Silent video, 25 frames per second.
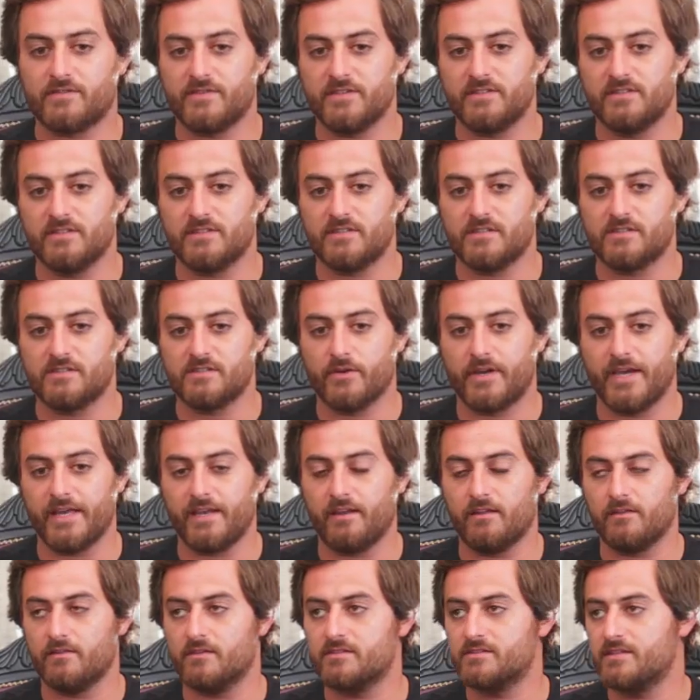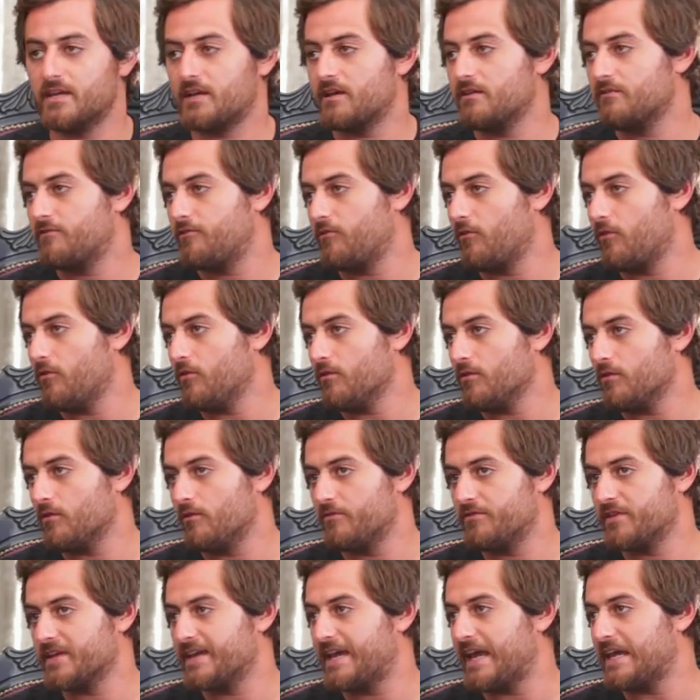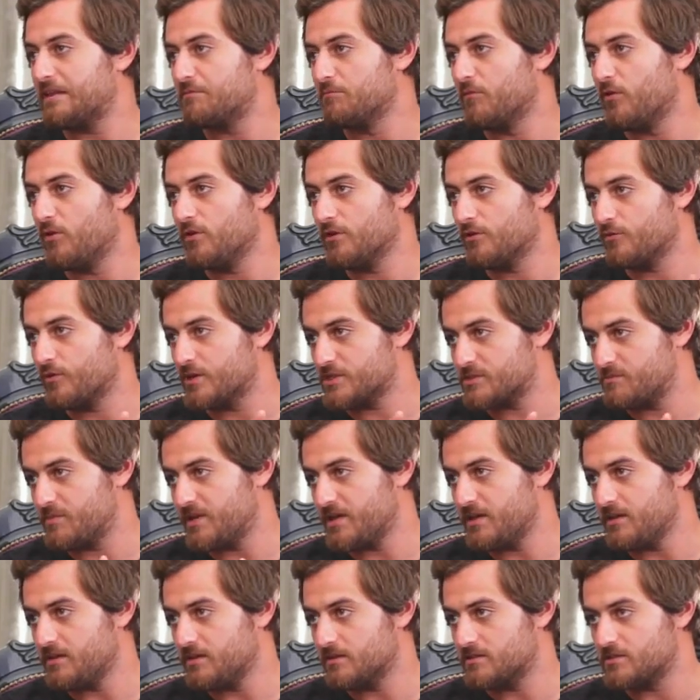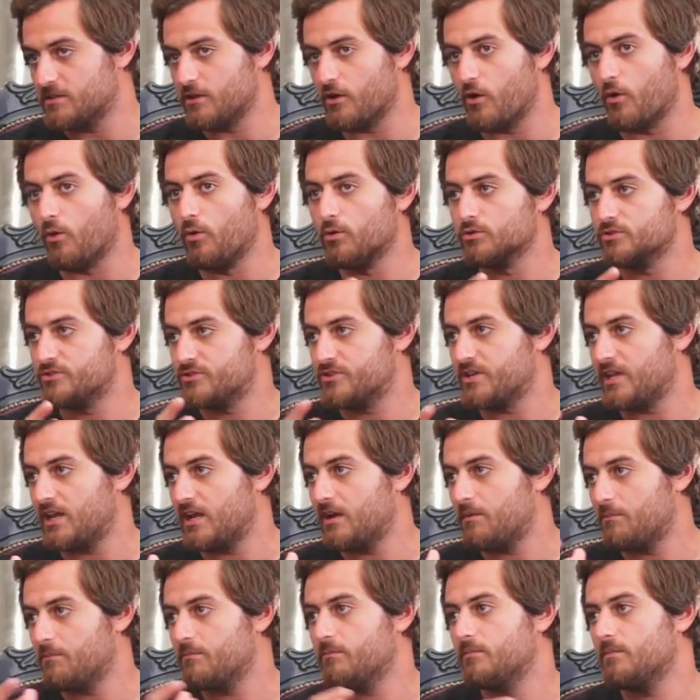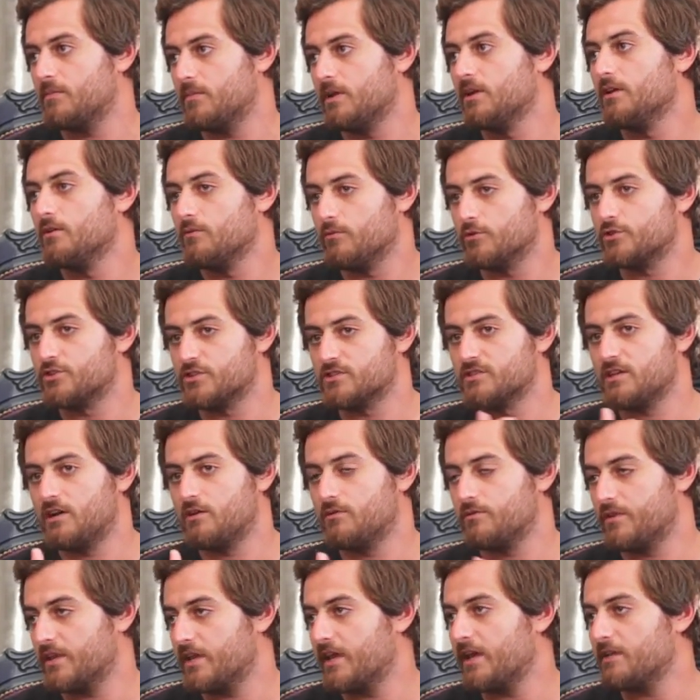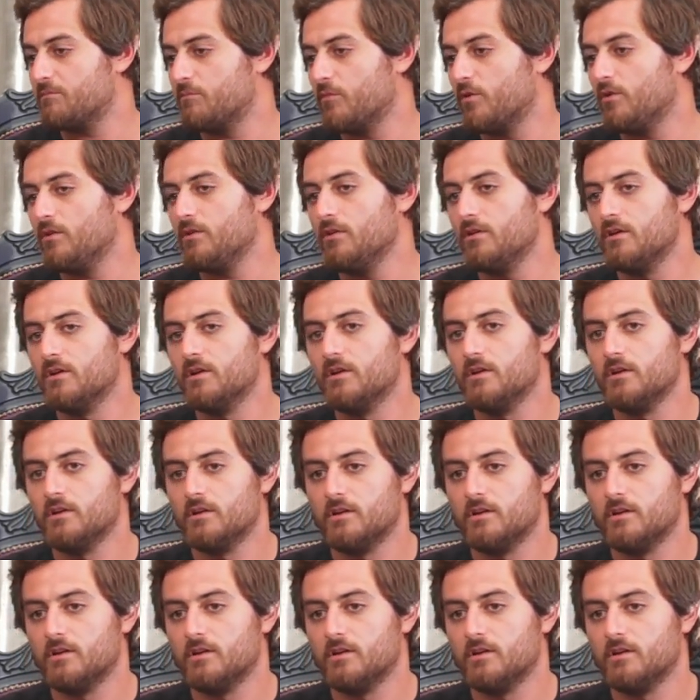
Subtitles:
OX Fitness is located on the second floor of the Gate Mall in West Bay. It's the old Salam, which is now the Gate Mall.